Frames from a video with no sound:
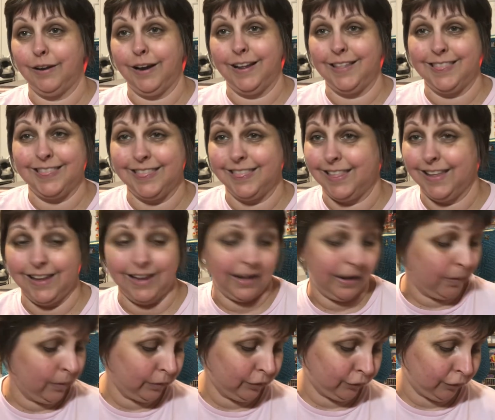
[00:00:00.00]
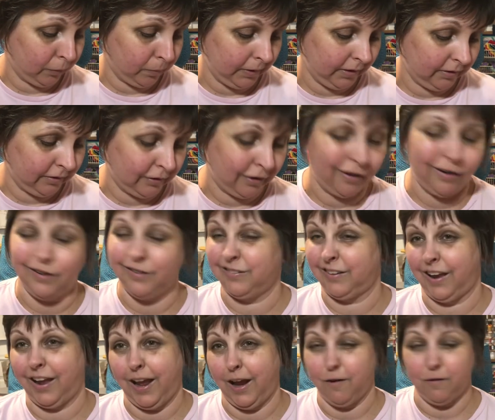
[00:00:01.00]
and I think it was Ruby Stars.
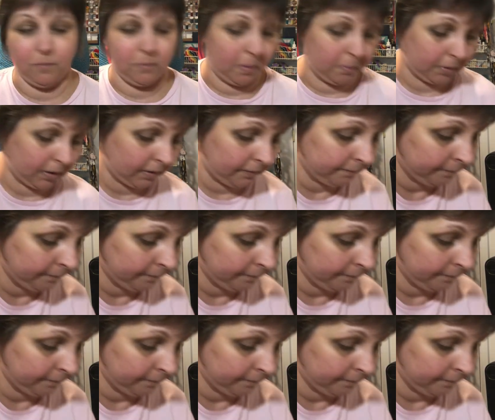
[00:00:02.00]
I can't remember.